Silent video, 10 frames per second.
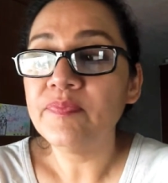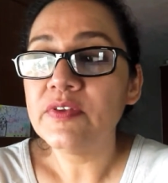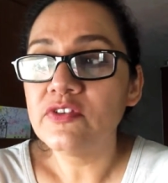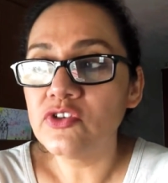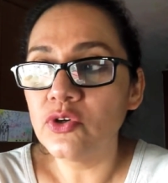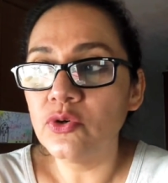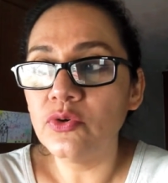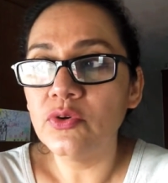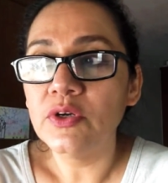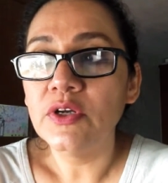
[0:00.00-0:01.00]
So
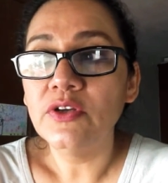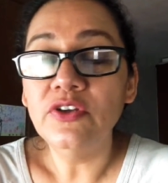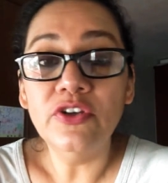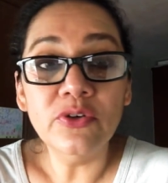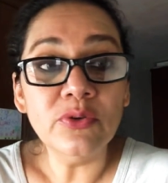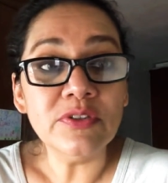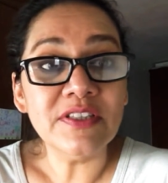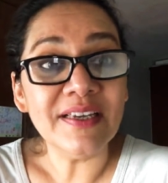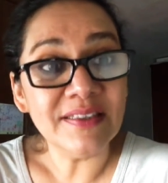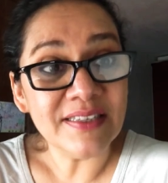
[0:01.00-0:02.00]
use the
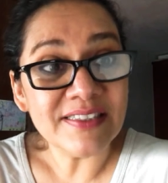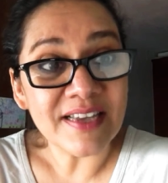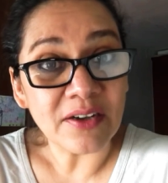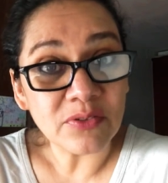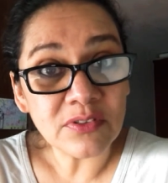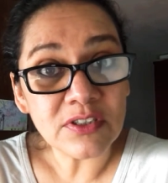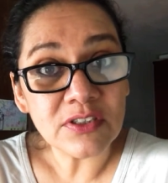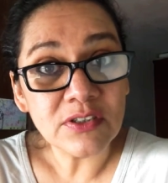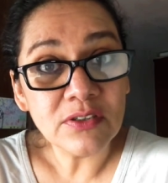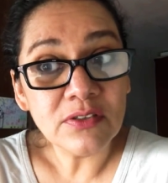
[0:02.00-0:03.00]
Hindi sounds
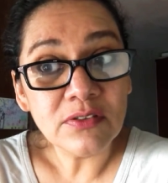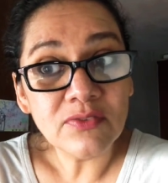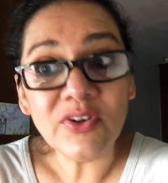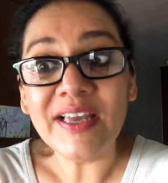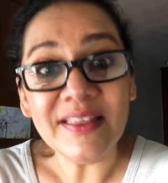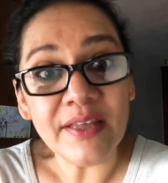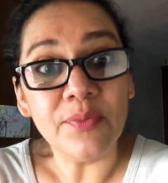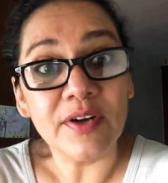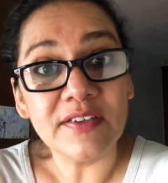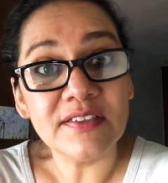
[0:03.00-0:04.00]
for Hindi
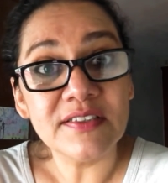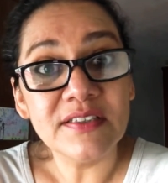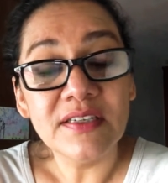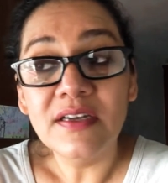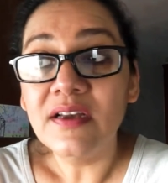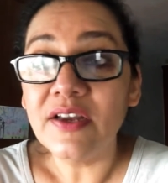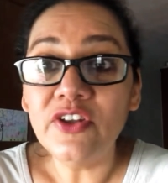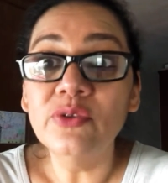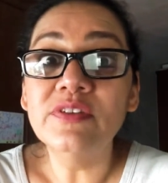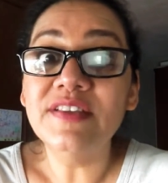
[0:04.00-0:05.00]
words and
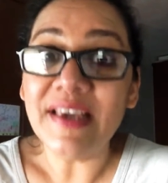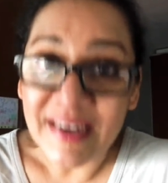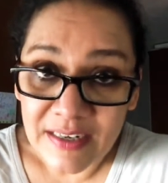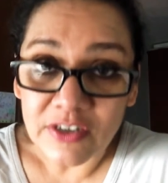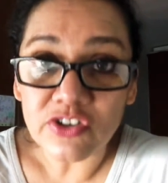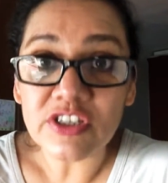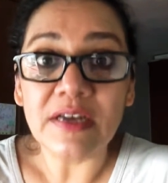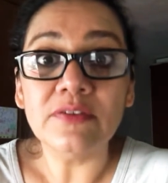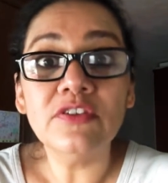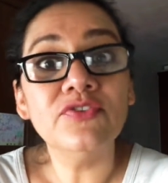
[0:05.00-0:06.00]
use the English
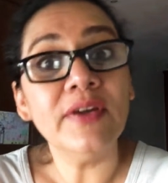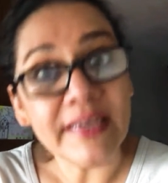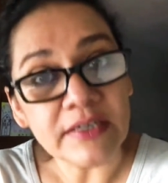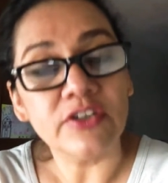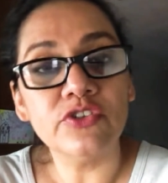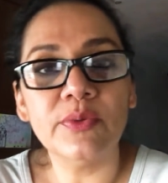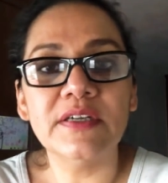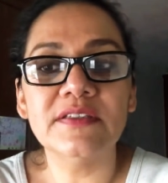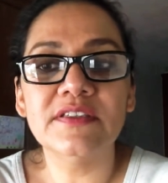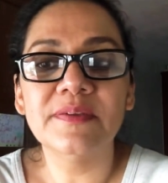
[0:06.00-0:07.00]
sounds for English
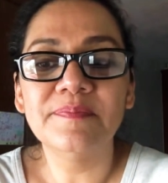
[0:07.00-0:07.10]
words.